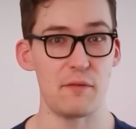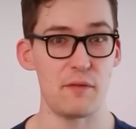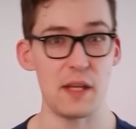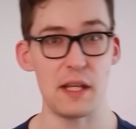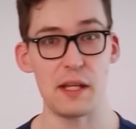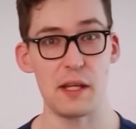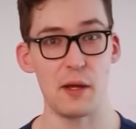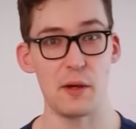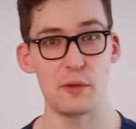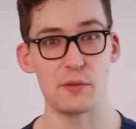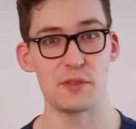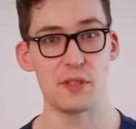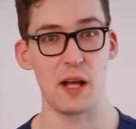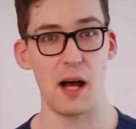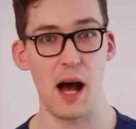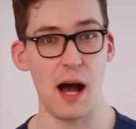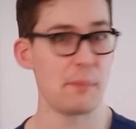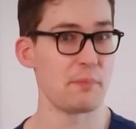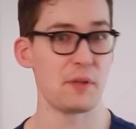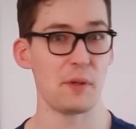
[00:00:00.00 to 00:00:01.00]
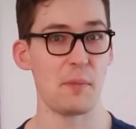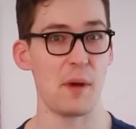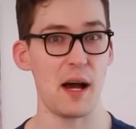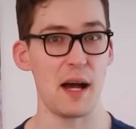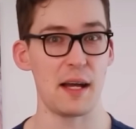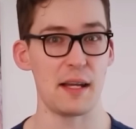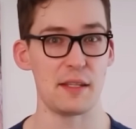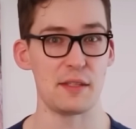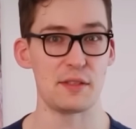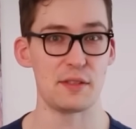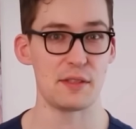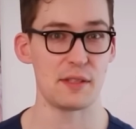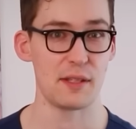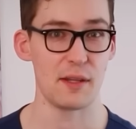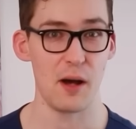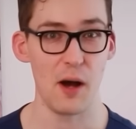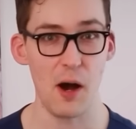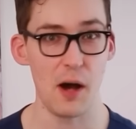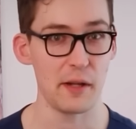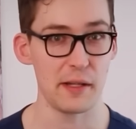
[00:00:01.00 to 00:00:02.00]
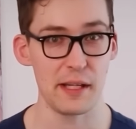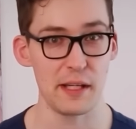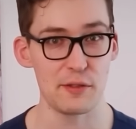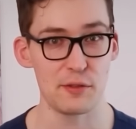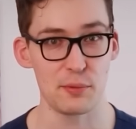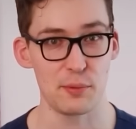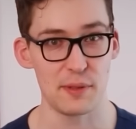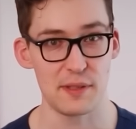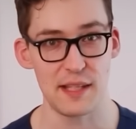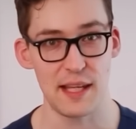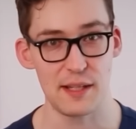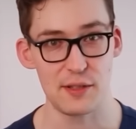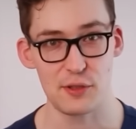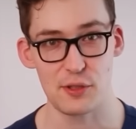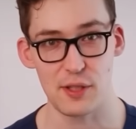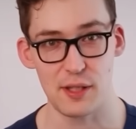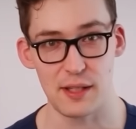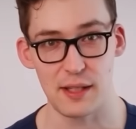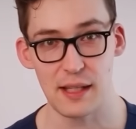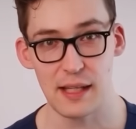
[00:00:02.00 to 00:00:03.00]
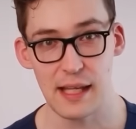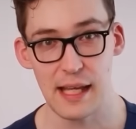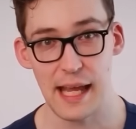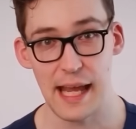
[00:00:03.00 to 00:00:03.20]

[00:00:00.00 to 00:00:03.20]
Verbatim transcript: videos to optimize audience retention